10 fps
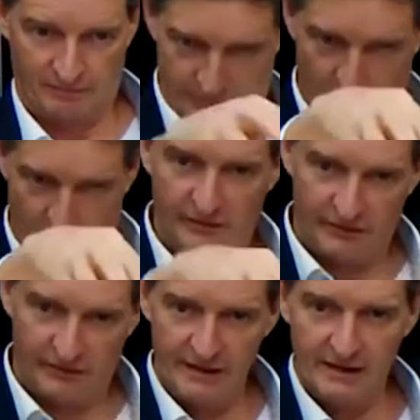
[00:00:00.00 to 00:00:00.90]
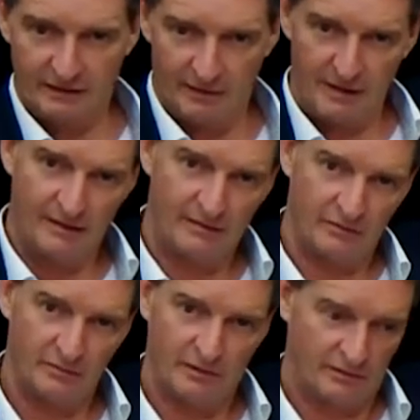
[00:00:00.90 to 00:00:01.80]
overseeing the
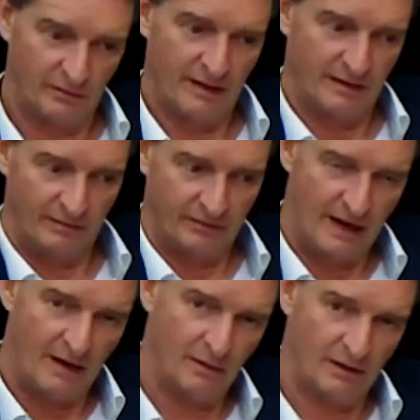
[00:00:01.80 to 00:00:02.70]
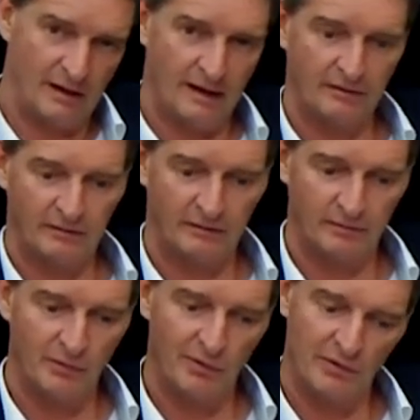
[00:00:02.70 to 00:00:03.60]
management together with our guys on
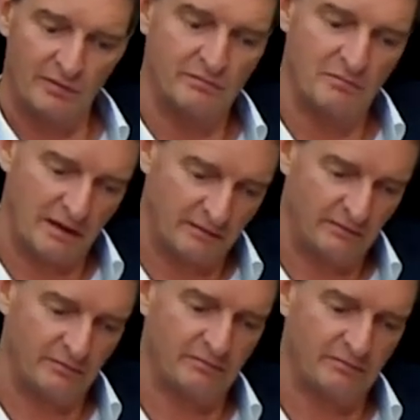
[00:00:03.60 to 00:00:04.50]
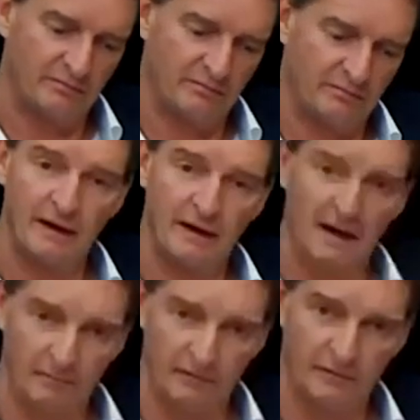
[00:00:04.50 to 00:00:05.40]
the board, that's very, very
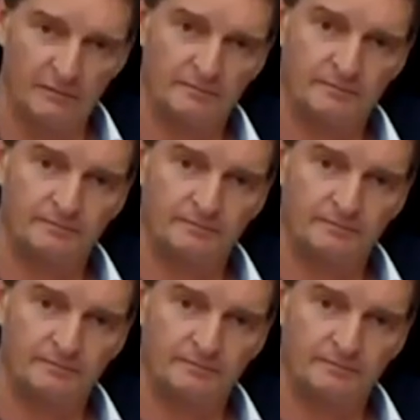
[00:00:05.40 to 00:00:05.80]
helpful.